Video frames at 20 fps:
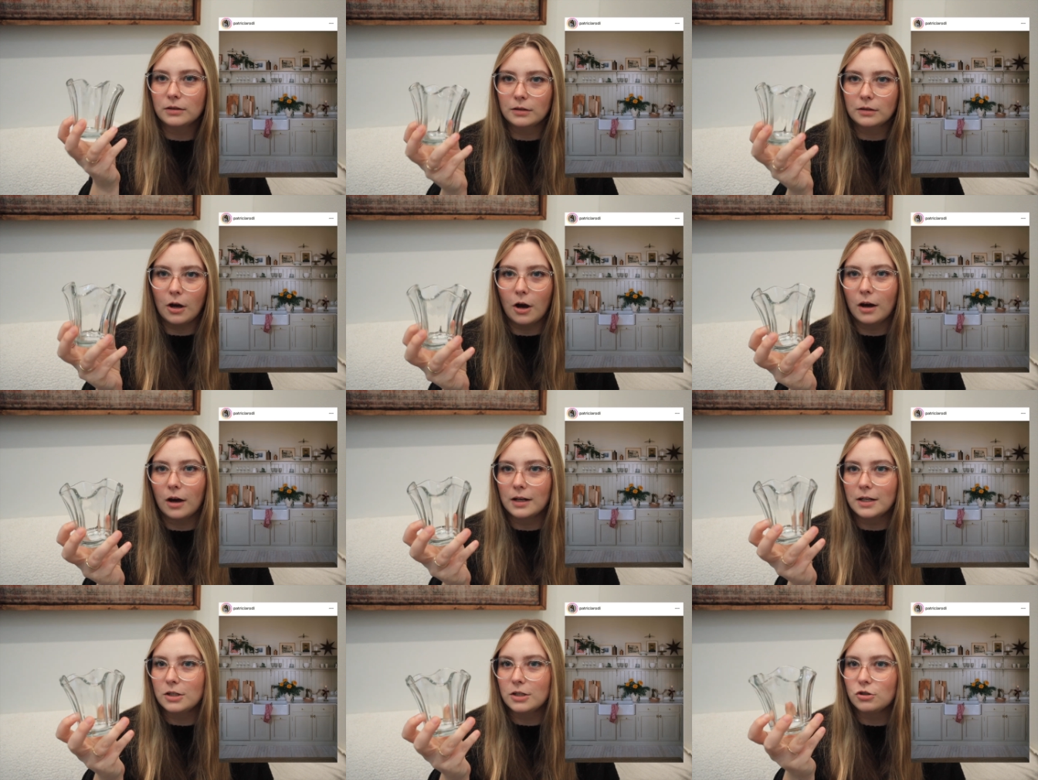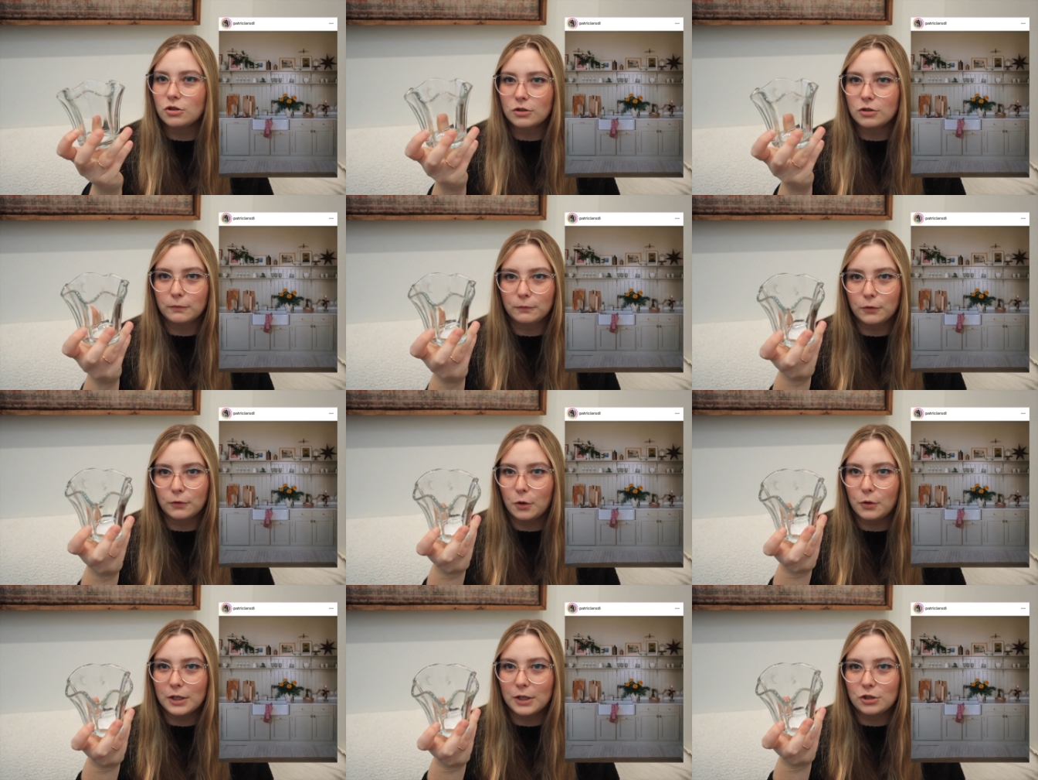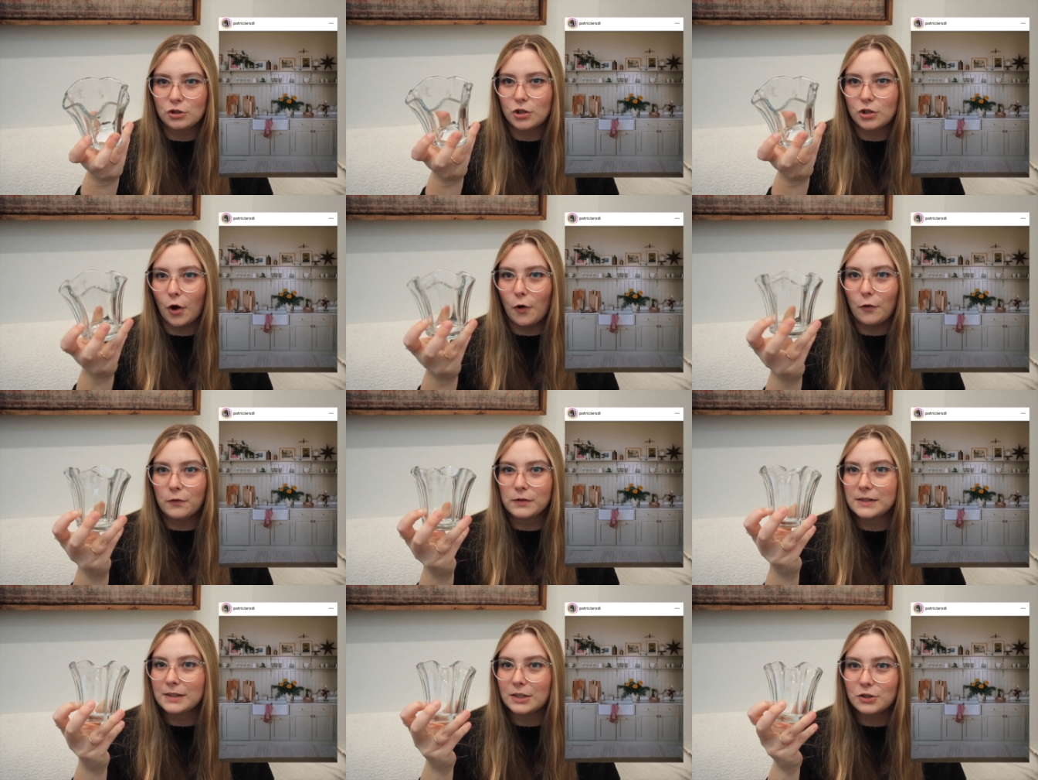cottage floating
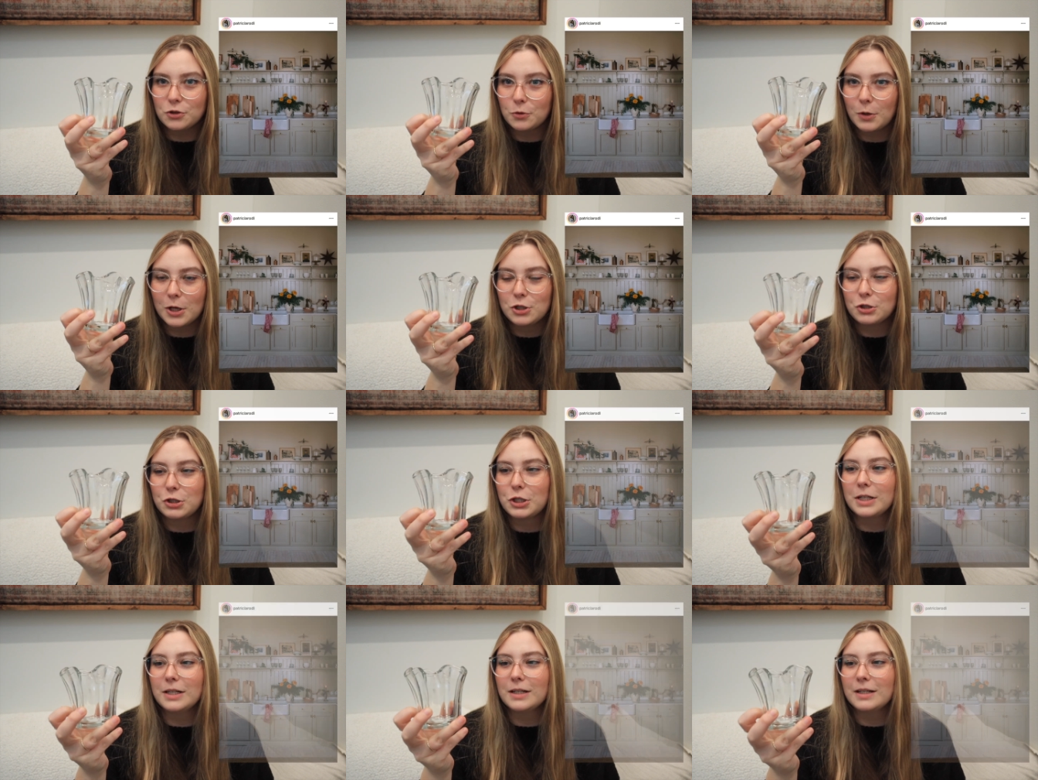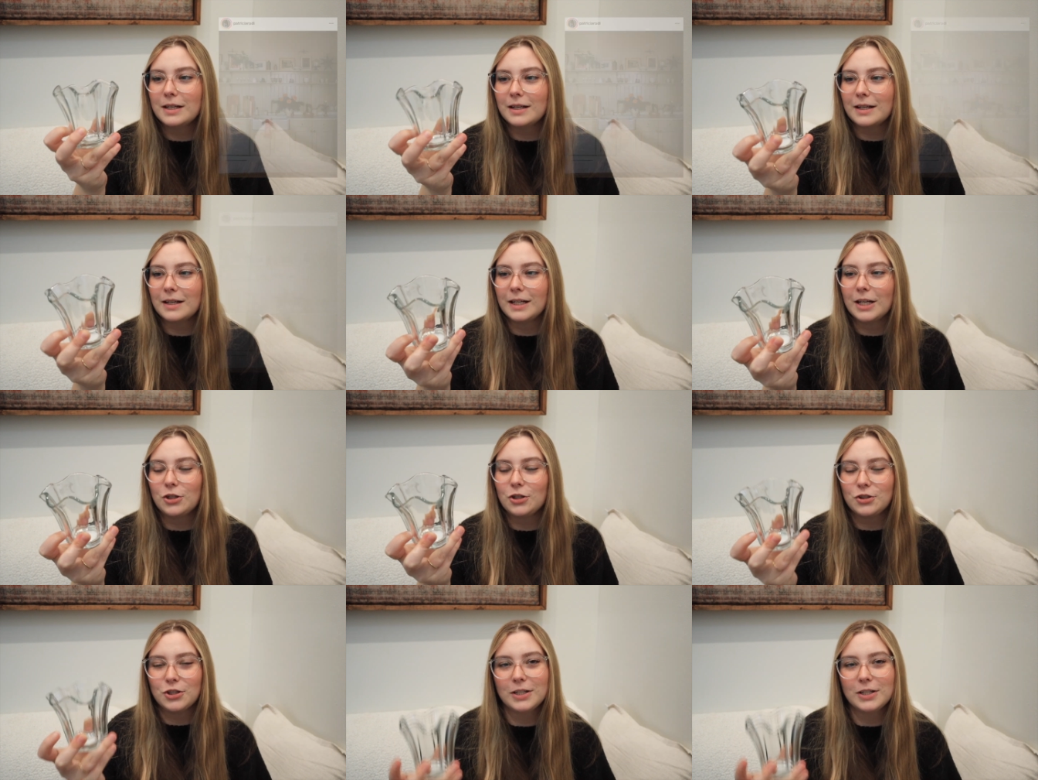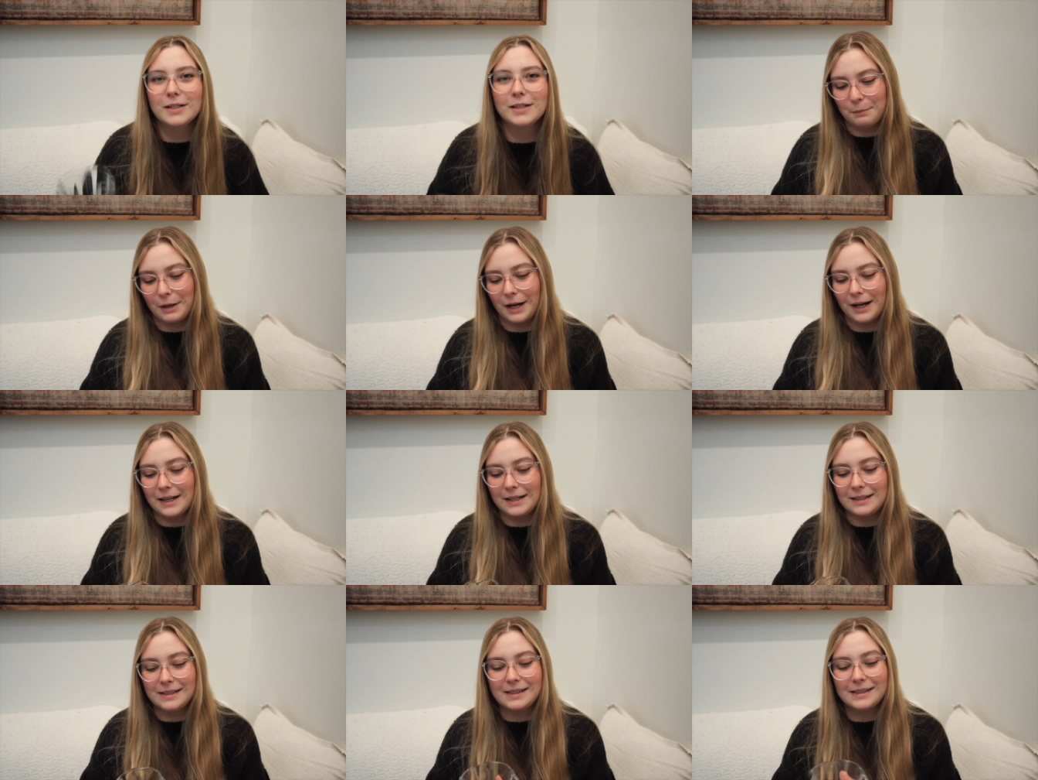shelf situation in a kitchen.
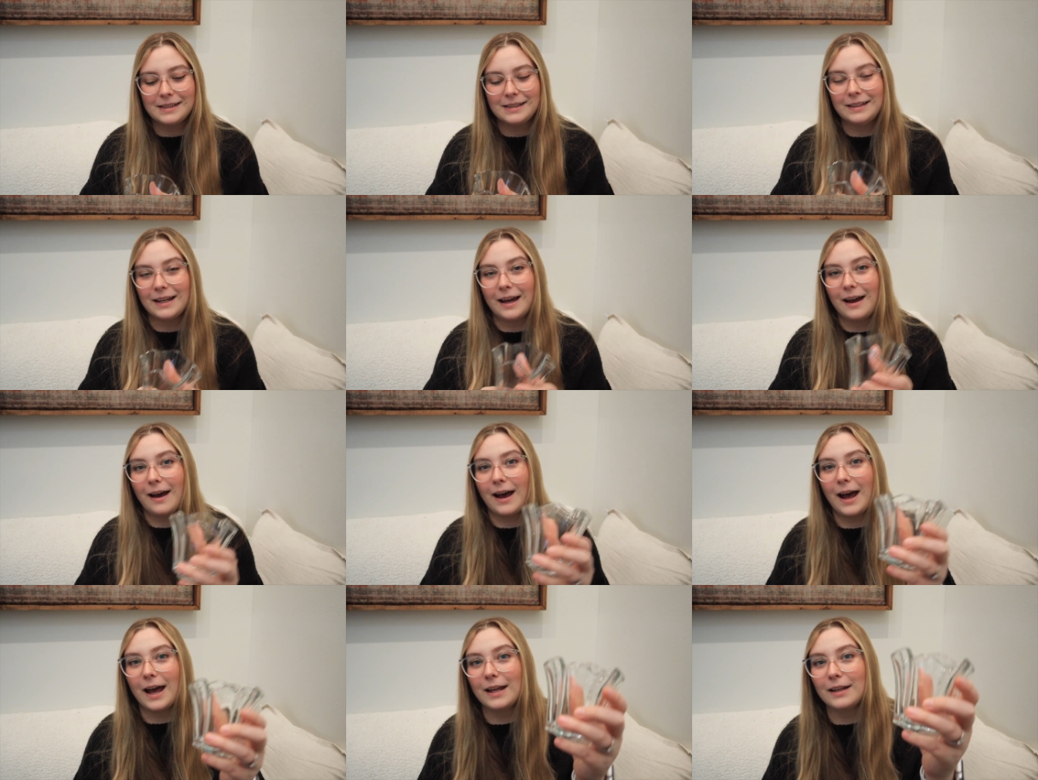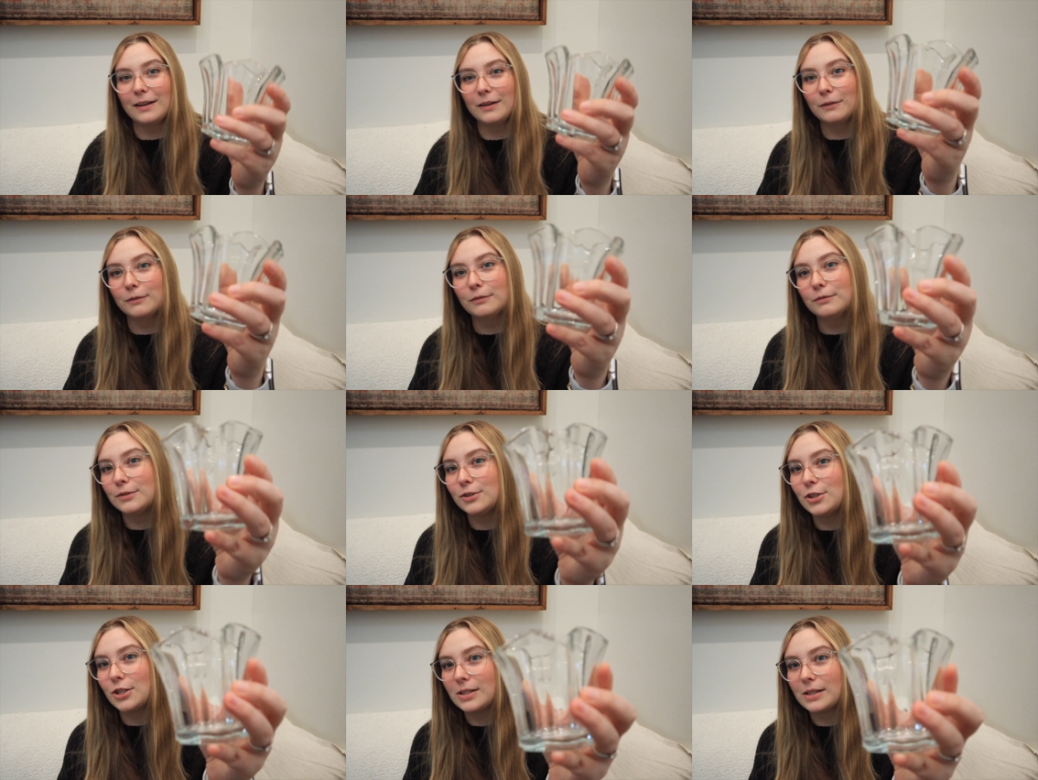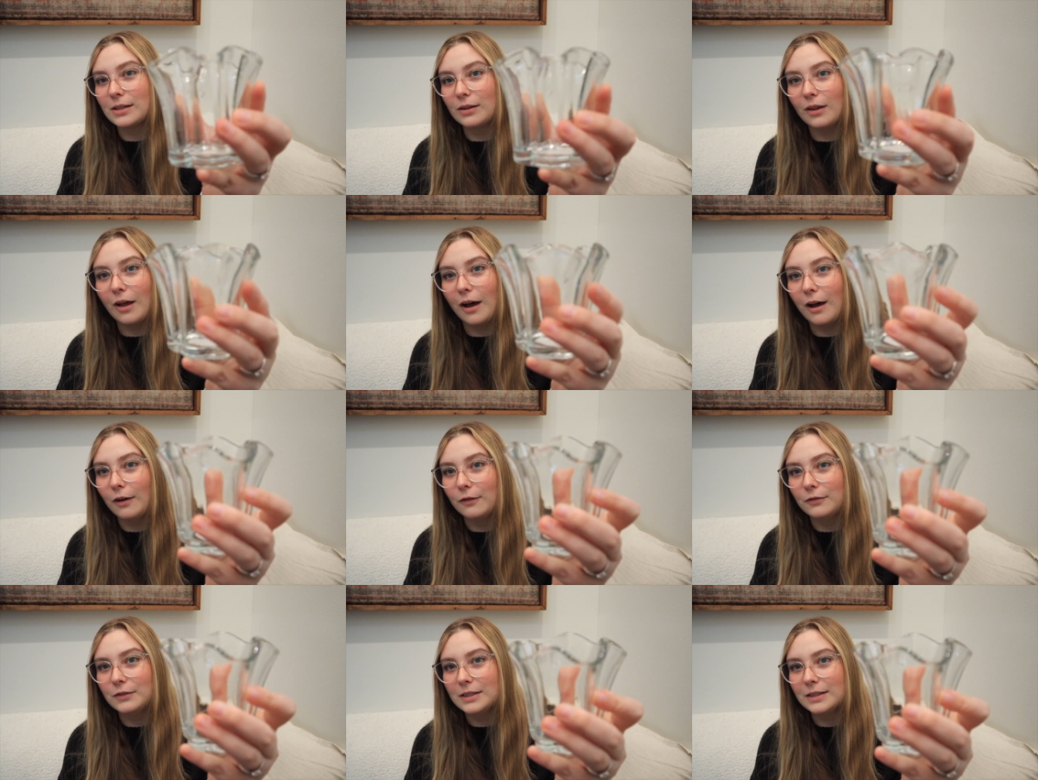But yeah, I just
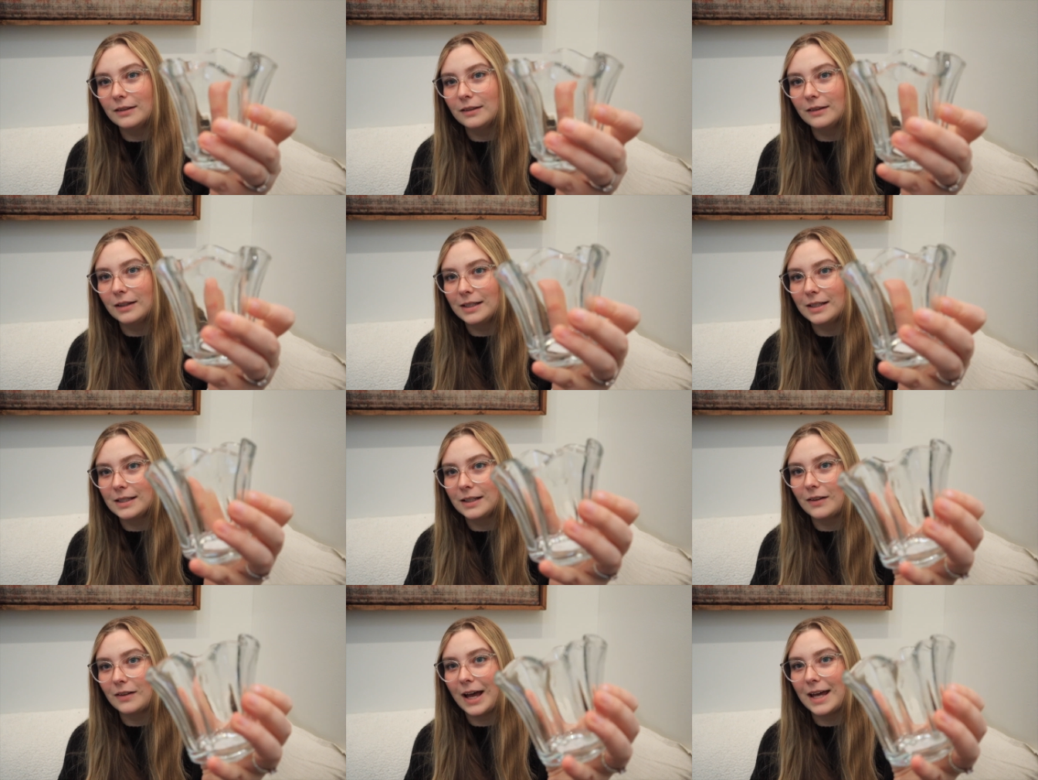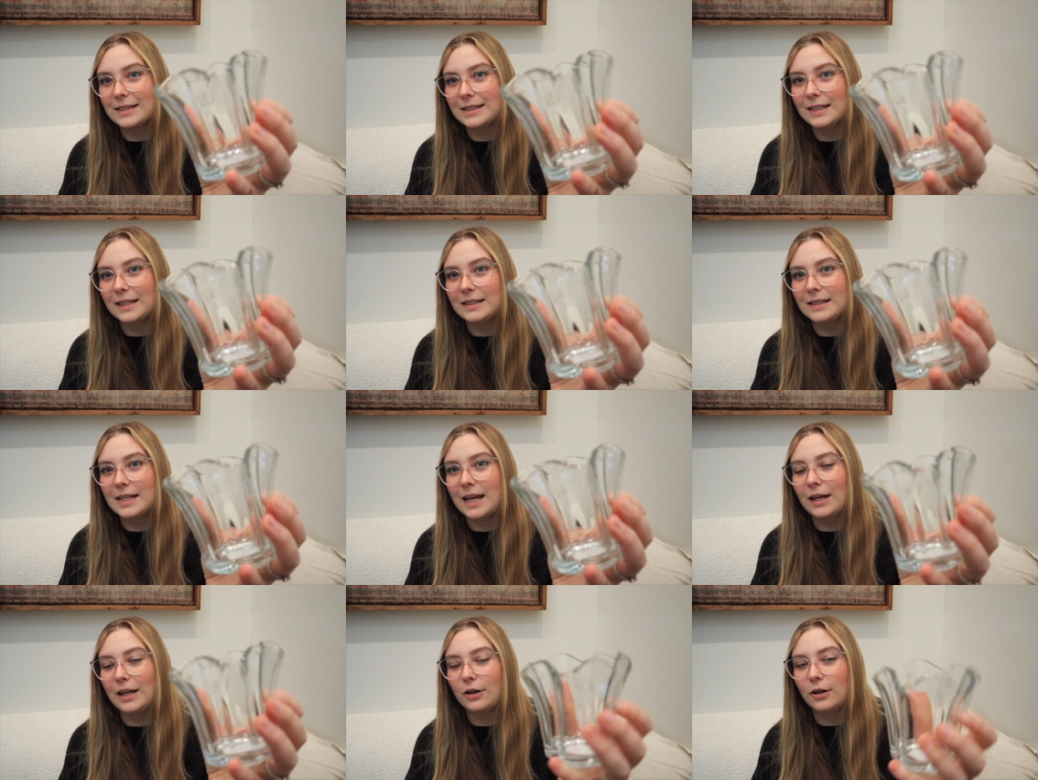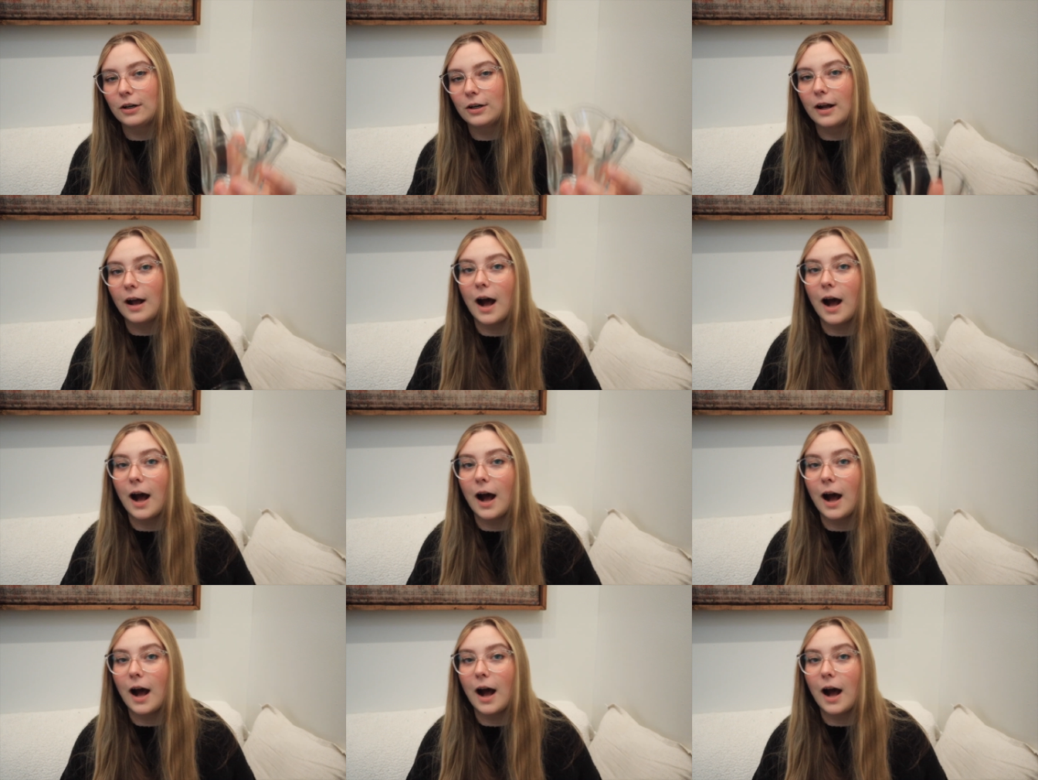loved this glass container.